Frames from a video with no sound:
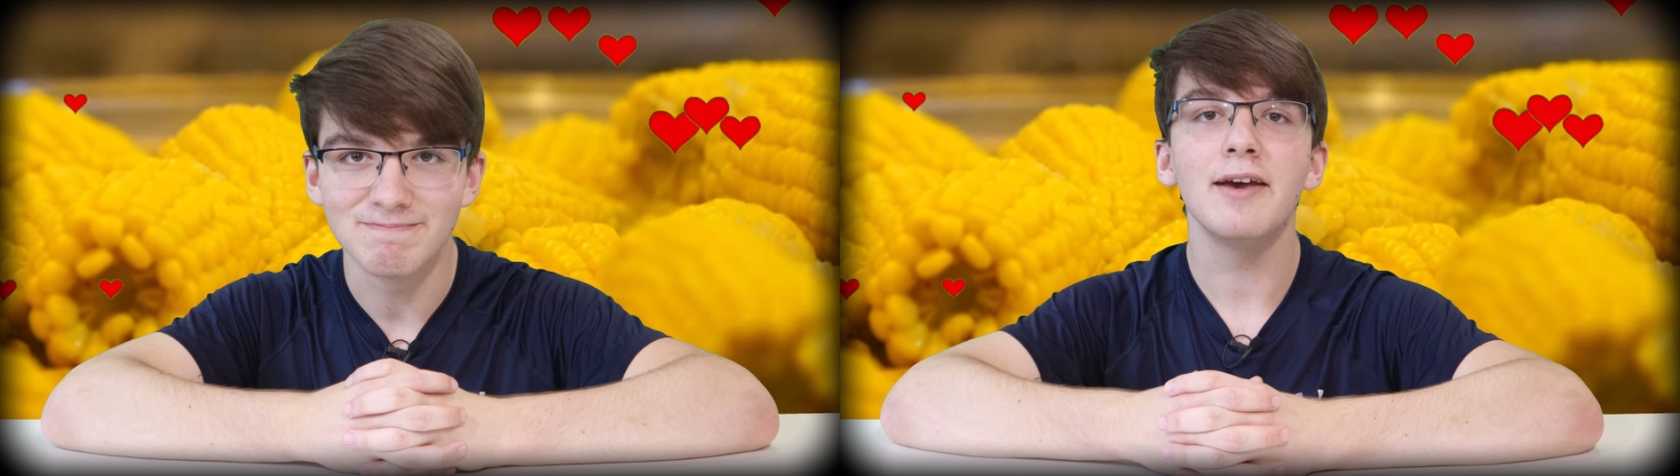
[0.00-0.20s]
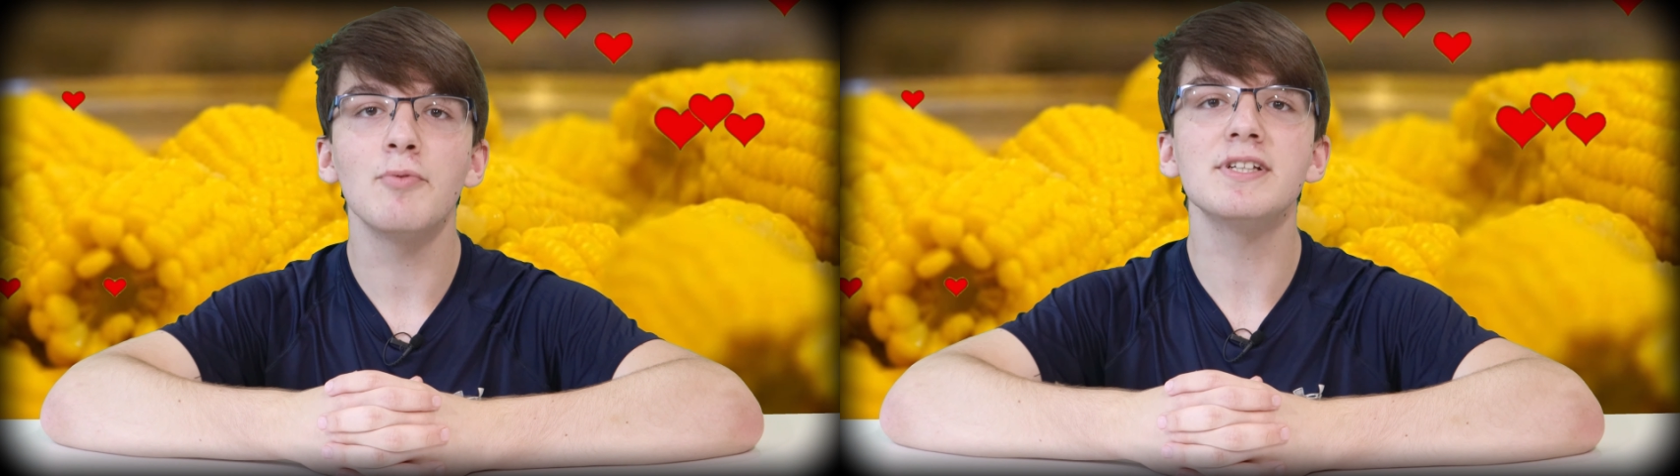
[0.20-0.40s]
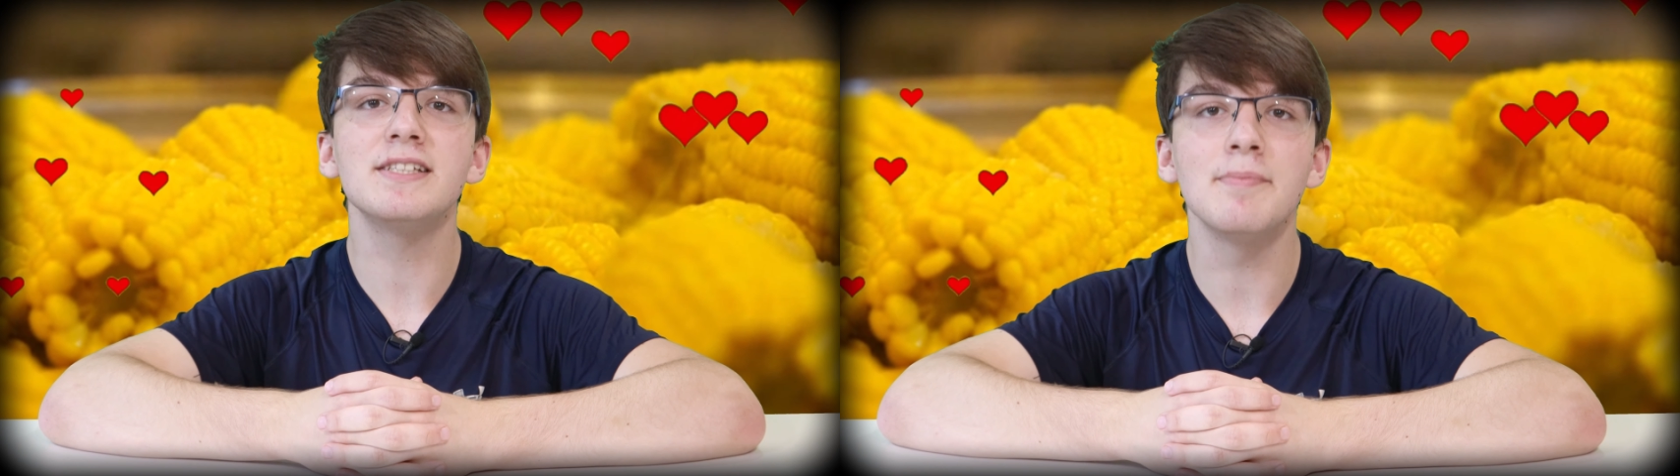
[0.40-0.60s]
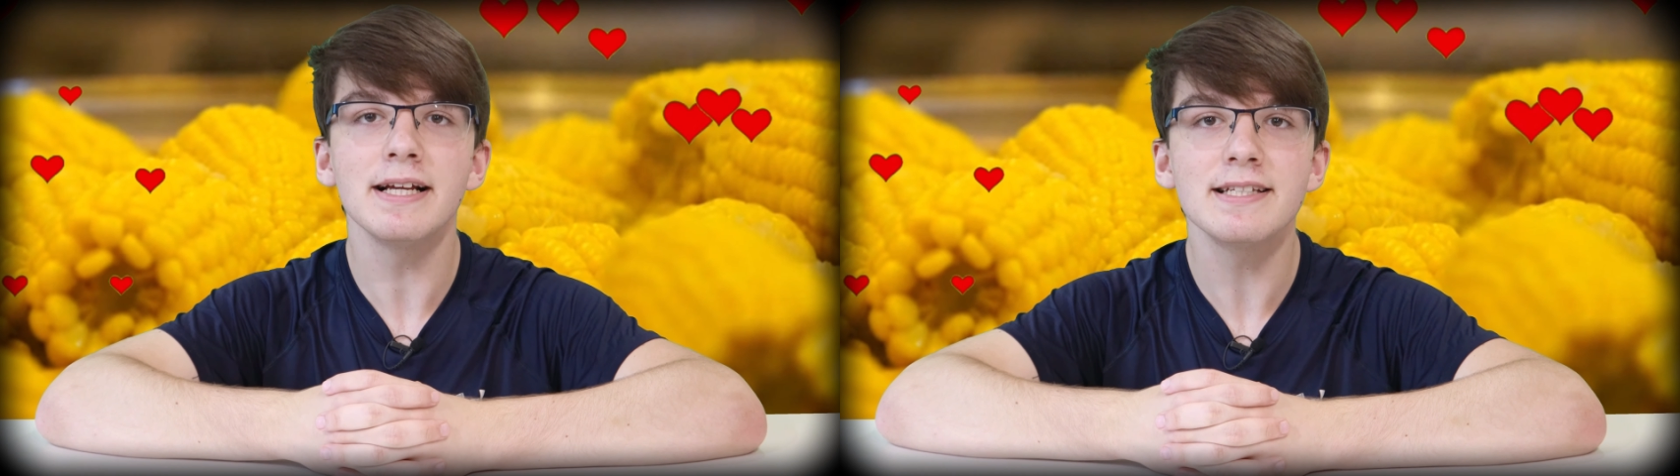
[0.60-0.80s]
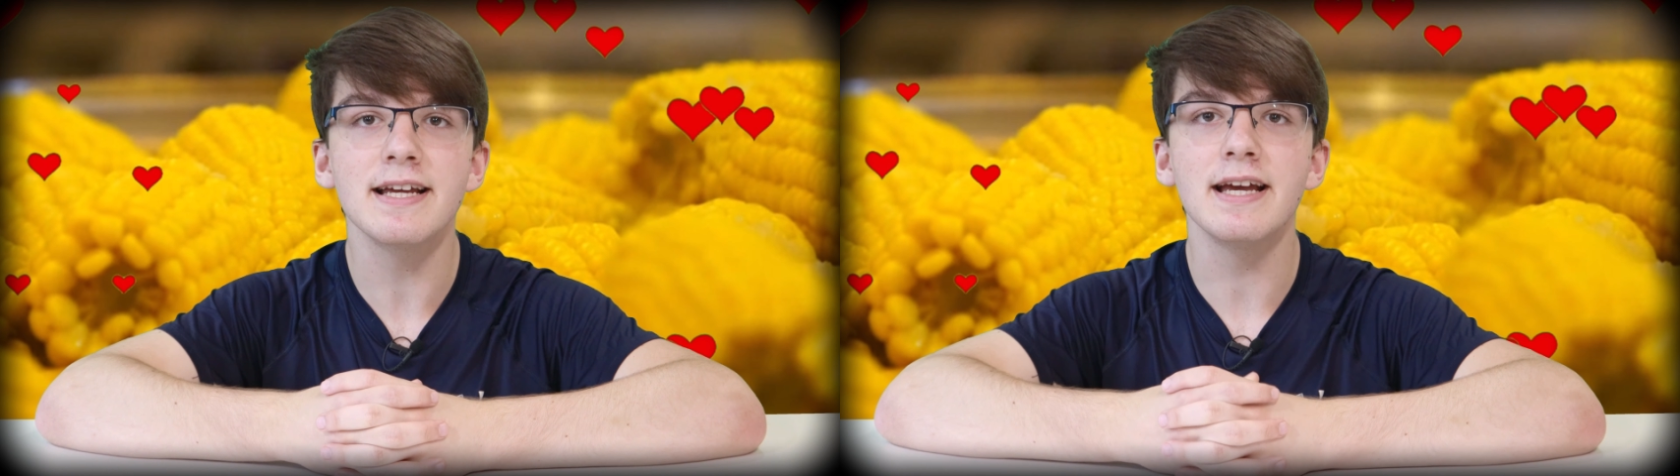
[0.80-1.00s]
It was
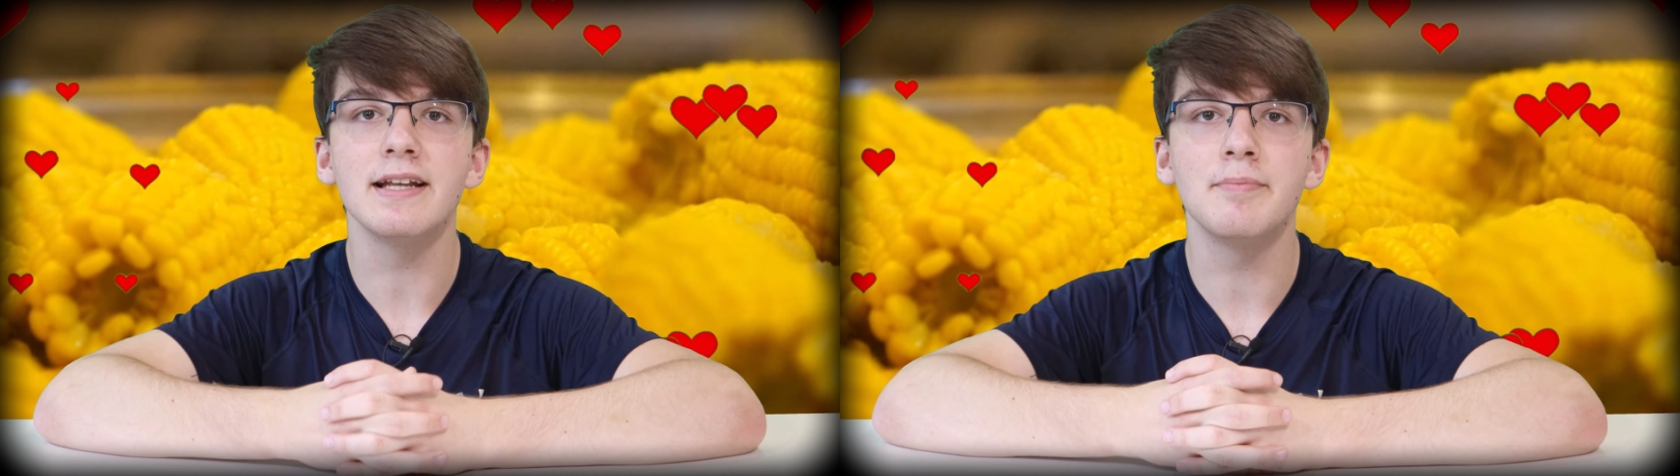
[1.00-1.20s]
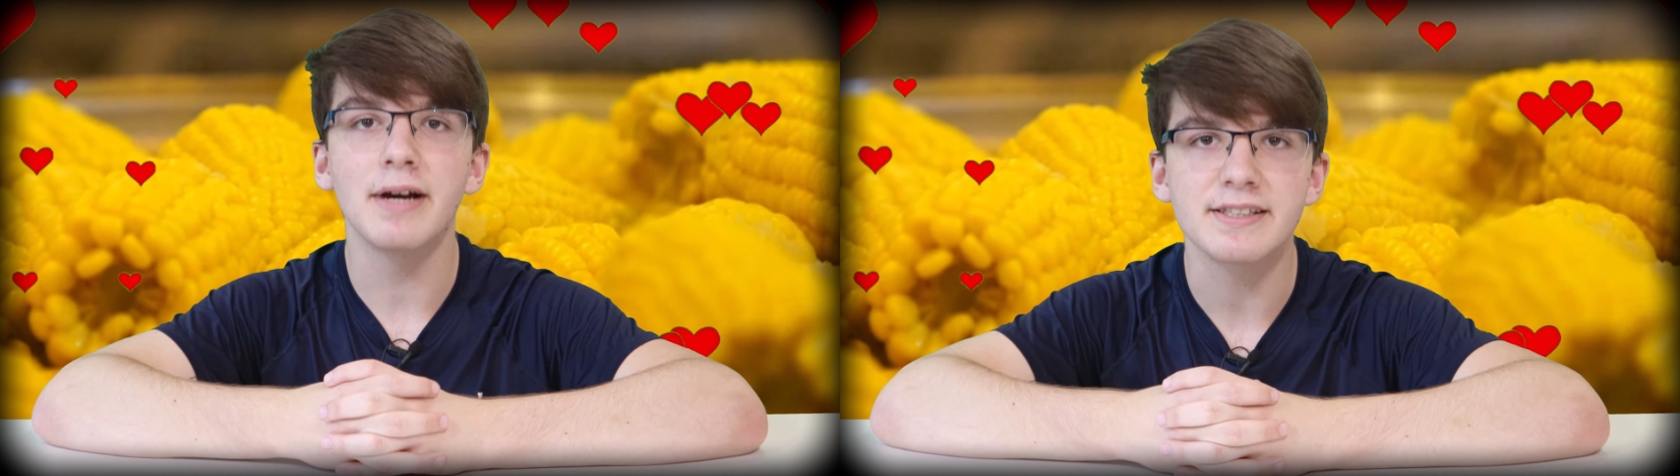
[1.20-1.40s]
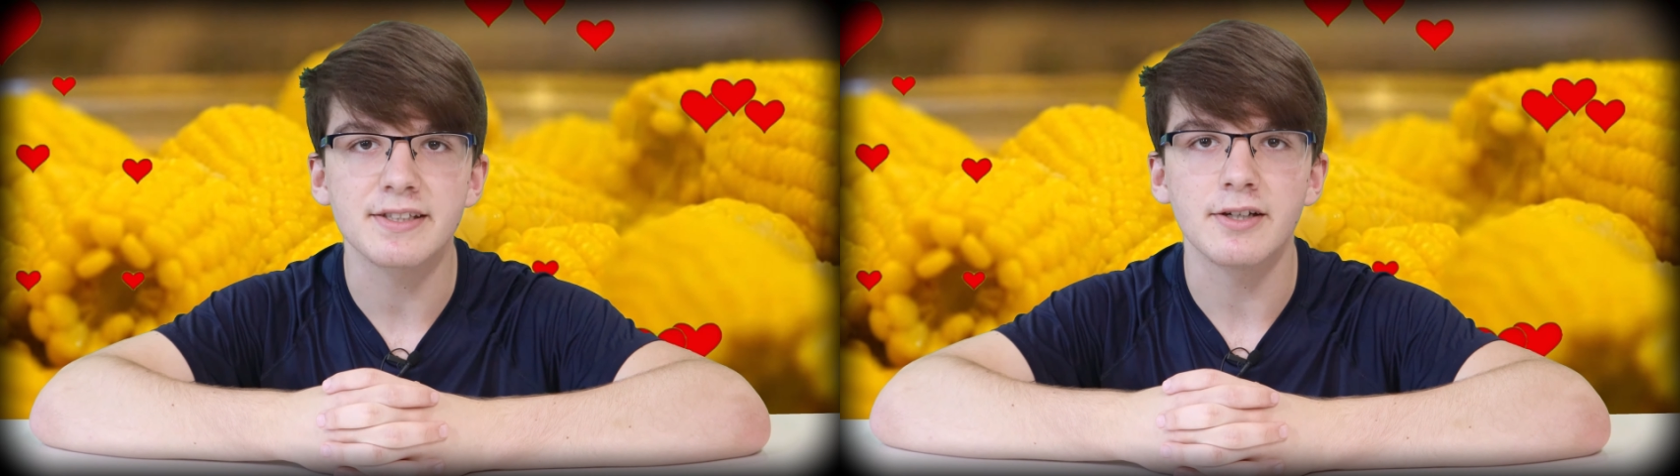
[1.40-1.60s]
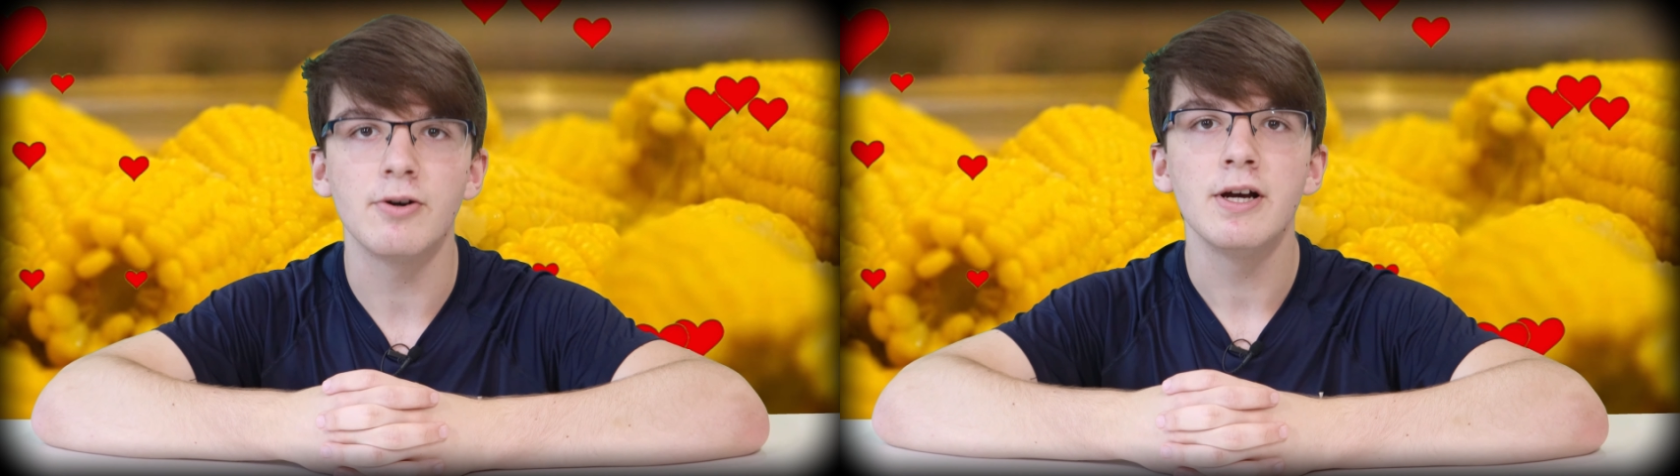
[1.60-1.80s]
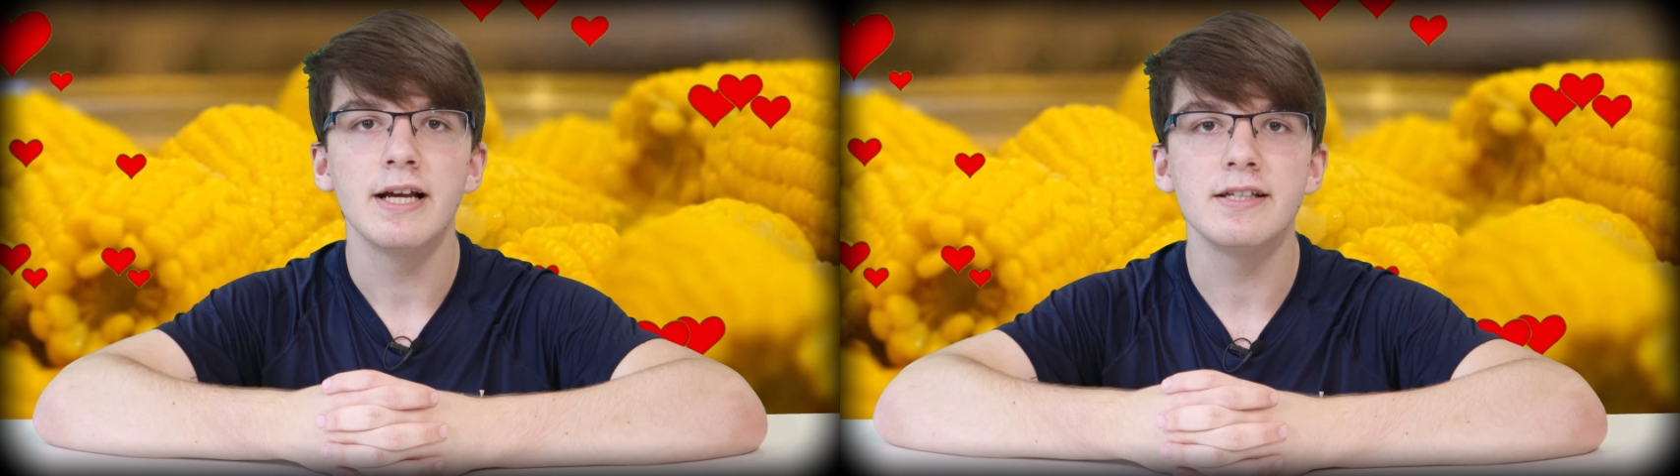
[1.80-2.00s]
domesticated in Mexico